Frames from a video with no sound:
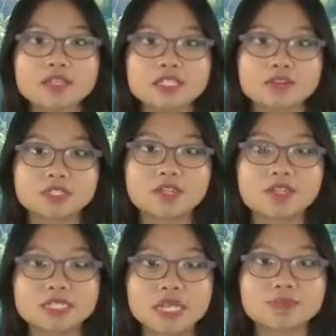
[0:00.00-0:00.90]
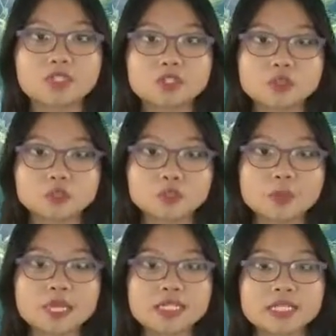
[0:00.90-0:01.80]
If you smoke,
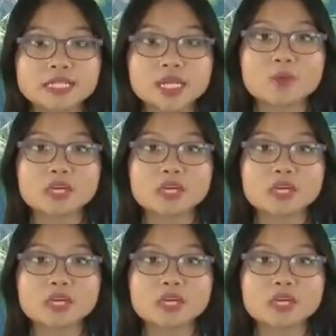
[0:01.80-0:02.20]
consider quitting.